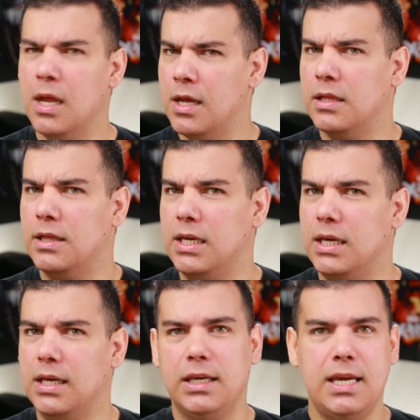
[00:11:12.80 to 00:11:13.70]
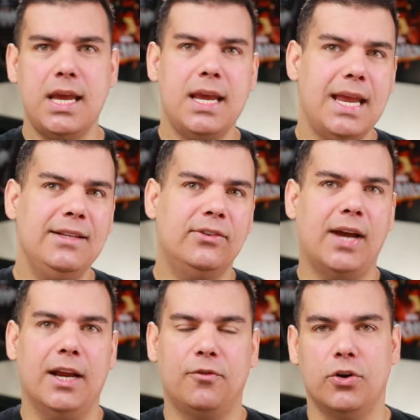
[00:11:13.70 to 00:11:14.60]
The key insight
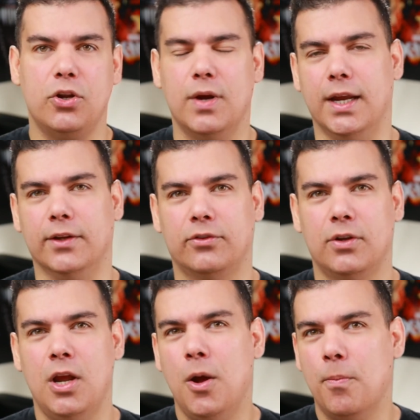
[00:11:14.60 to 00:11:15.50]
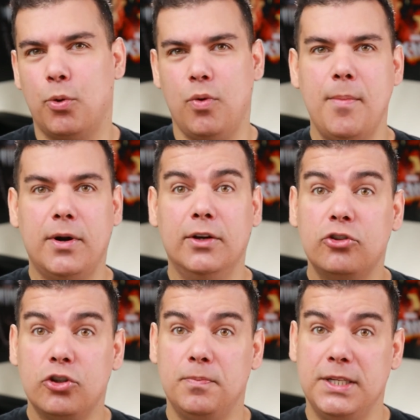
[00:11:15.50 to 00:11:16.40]
for you is parameters
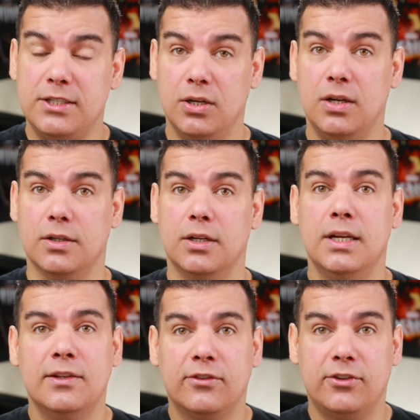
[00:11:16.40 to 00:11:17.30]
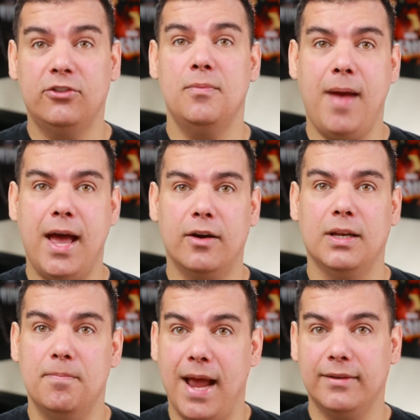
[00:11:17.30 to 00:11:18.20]
should be tuned systematically
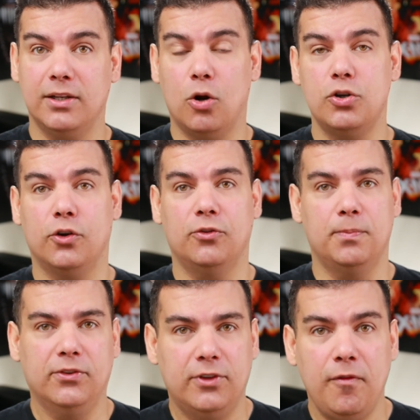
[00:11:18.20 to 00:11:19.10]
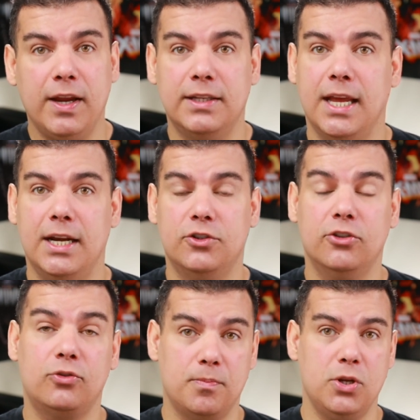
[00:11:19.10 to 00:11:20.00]
based on your specific data
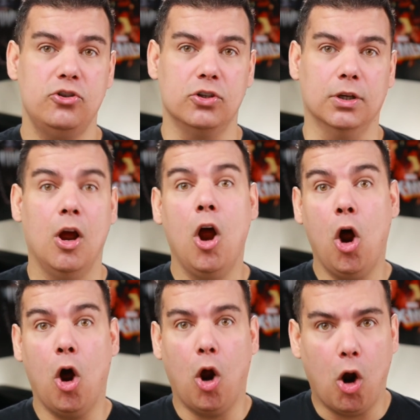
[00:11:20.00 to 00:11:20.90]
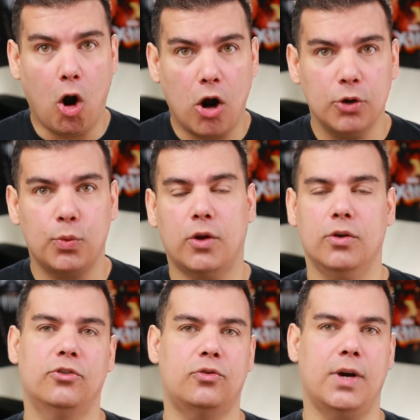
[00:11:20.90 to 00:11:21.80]
distribution, hardware
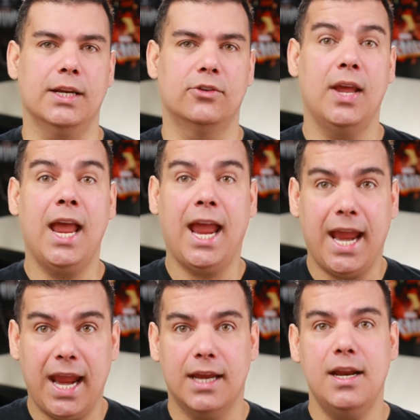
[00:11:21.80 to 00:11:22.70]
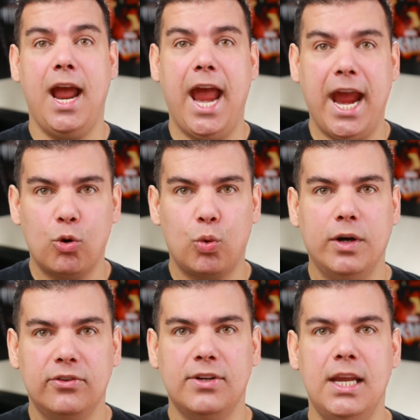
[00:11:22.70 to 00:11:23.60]
constraints, and
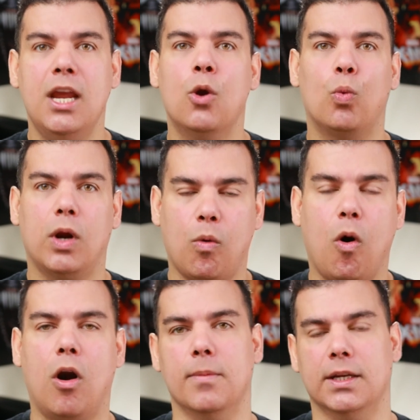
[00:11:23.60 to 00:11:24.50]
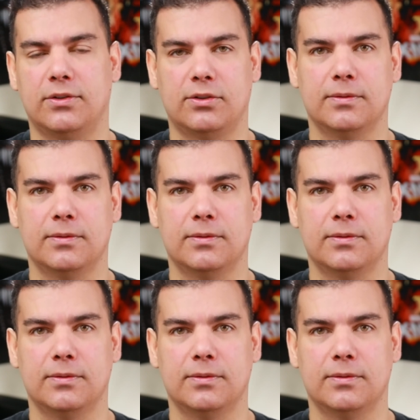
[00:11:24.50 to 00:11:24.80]
accuracy requirements.